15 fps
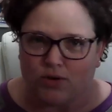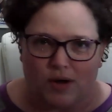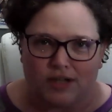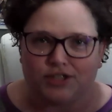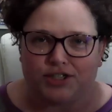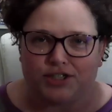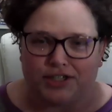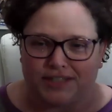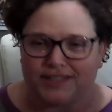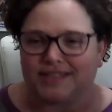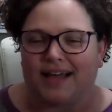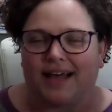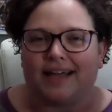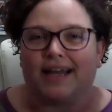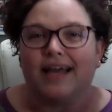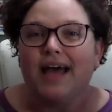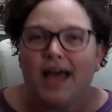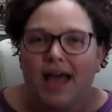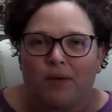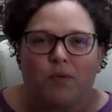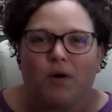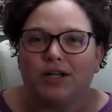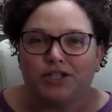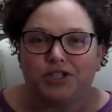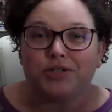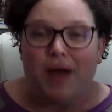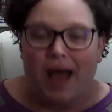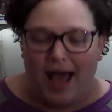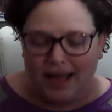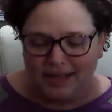questions. Like, once
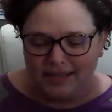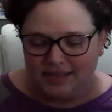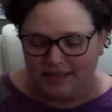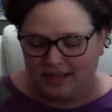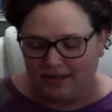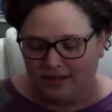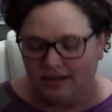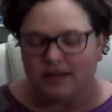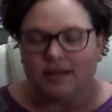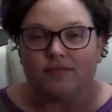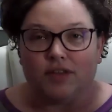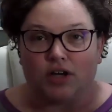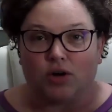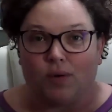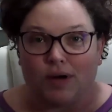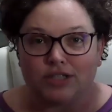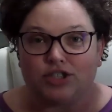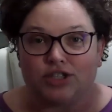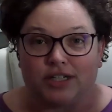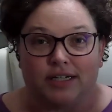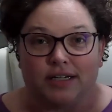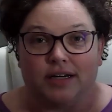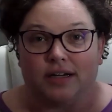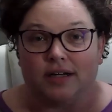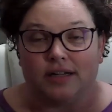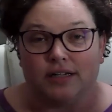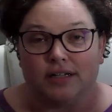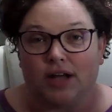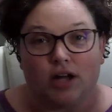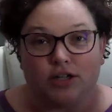you ask the question,
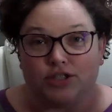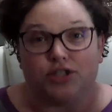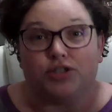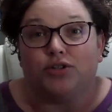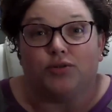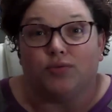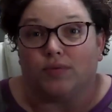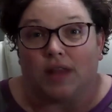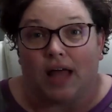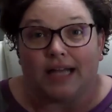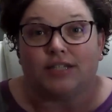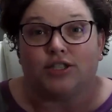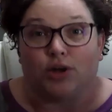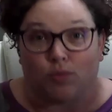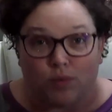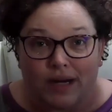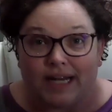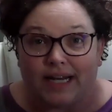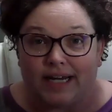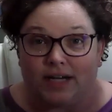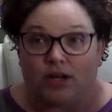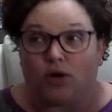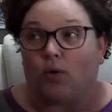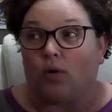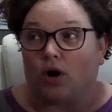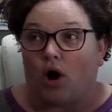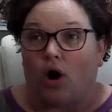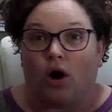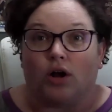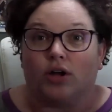do you like to read,
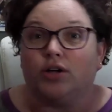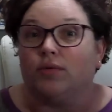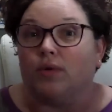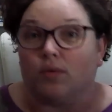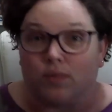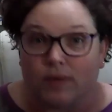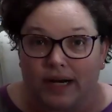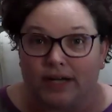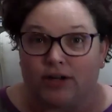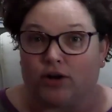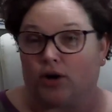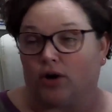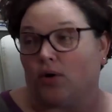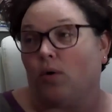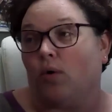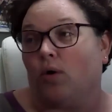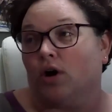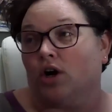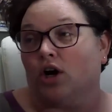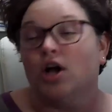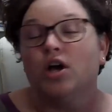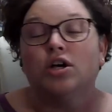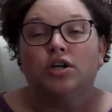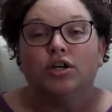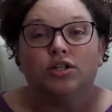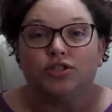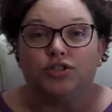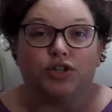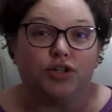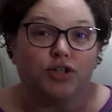or are you a reader, or
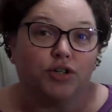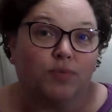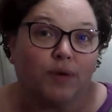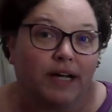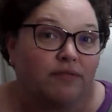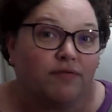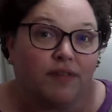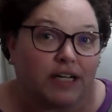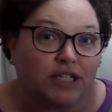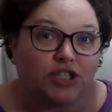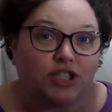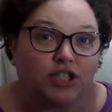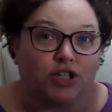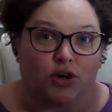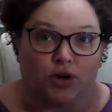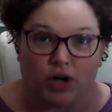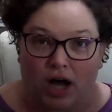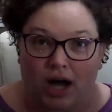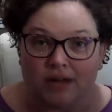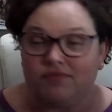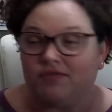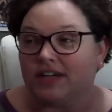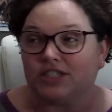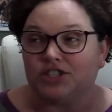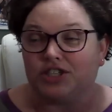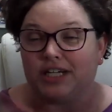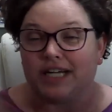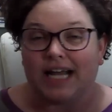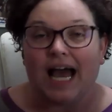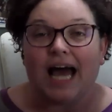do you read fiction or
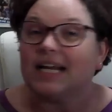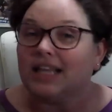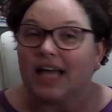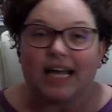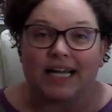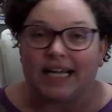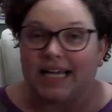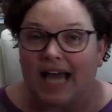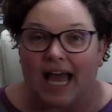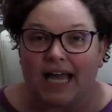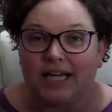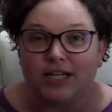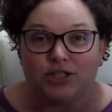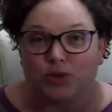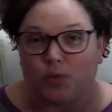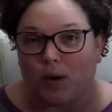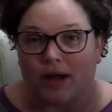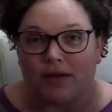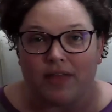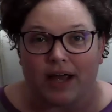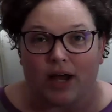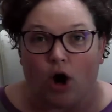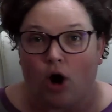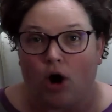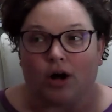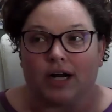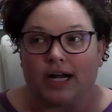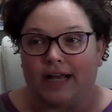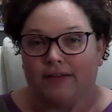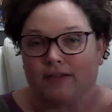nonfiction, and kind of like gauge where they
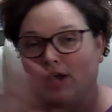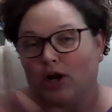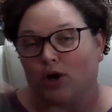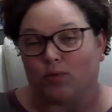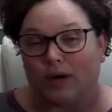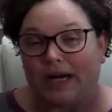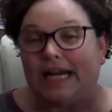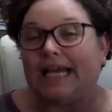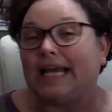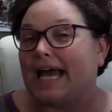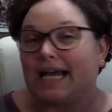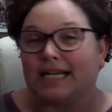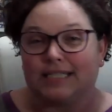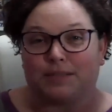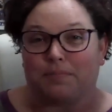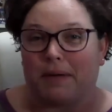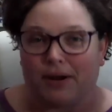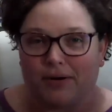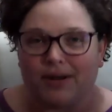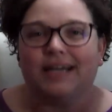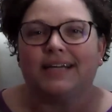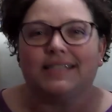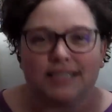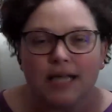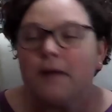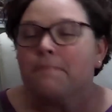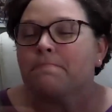are in their reading experience,